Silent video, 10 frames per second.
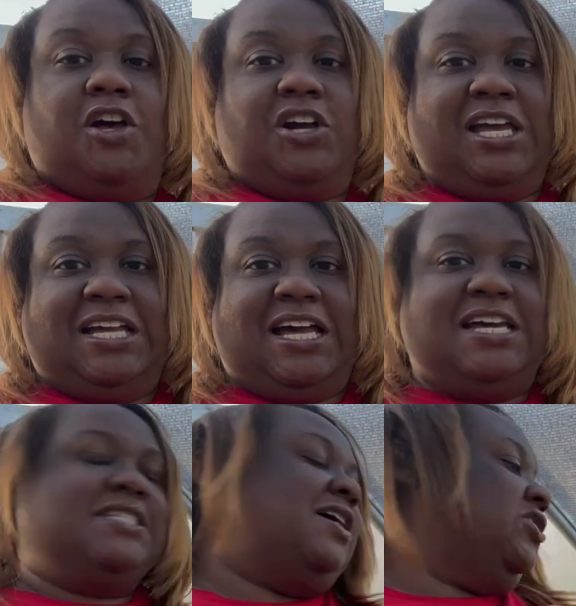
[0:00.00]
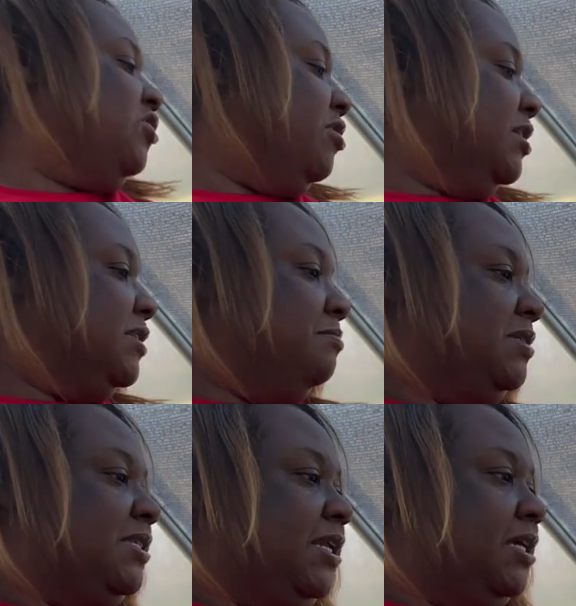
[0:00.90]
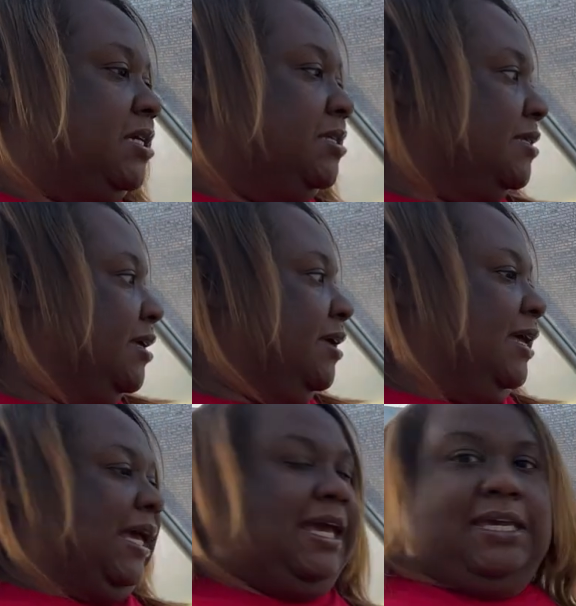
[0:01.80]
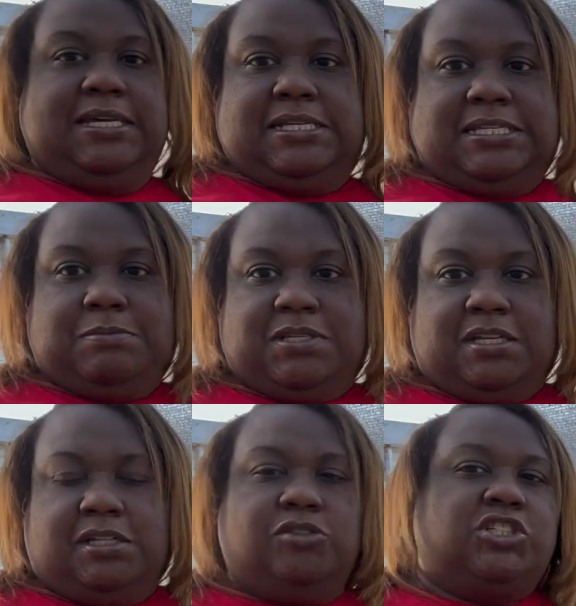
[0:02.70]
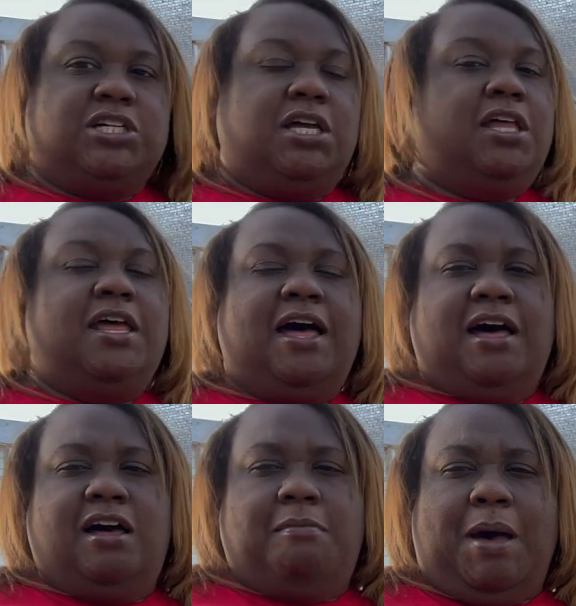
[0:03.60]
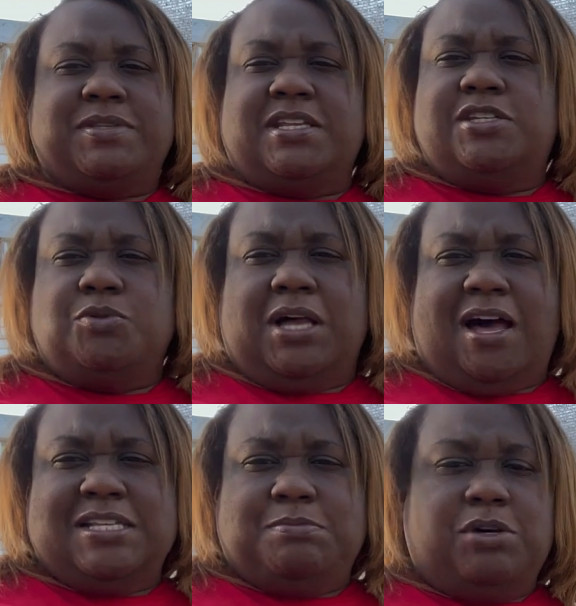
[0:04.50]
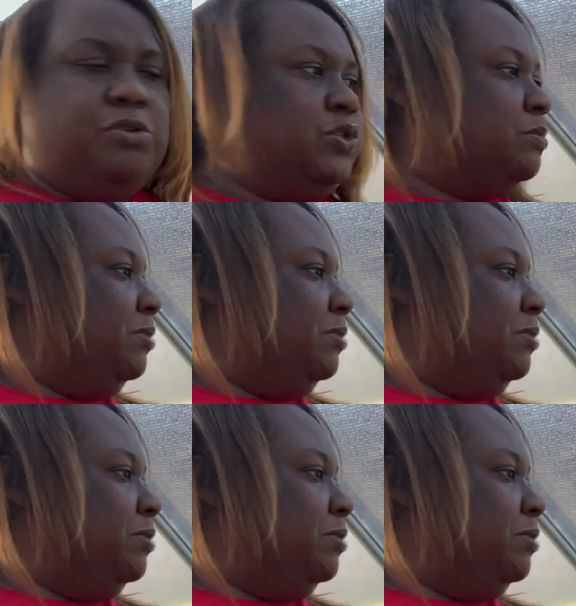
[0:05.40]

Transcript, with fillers: Okay, guys, I started some zinnias and some celosia. Um, I was going to do cosmos,